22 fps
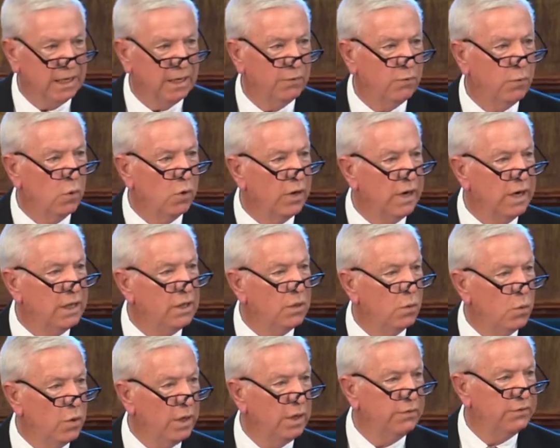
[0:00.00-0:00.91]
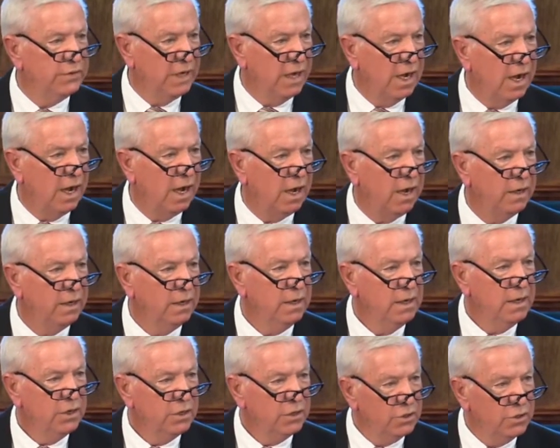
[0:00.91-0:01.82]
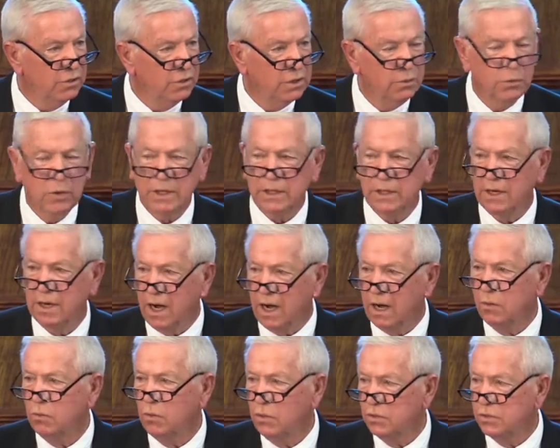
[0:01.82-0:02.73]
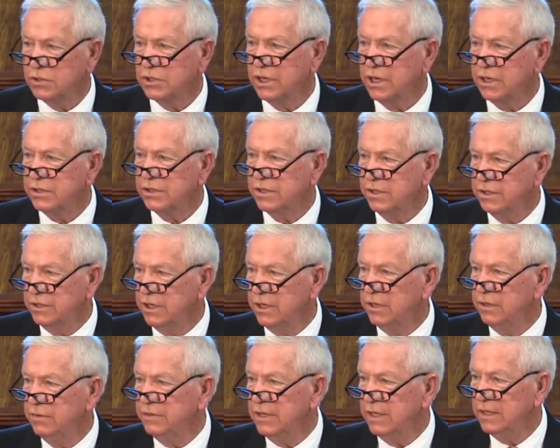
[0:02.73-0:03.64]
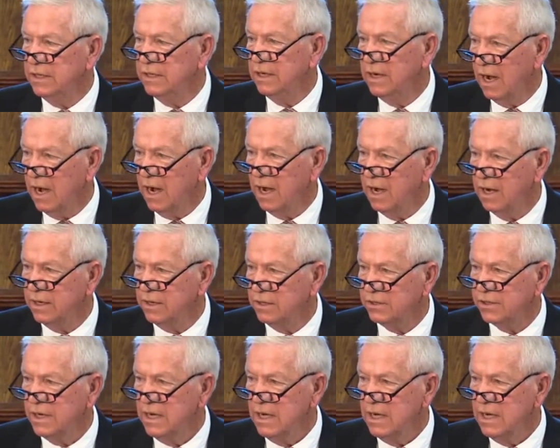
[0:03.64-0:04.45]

If we're in the will of God, doing what God wants us to do, then God is,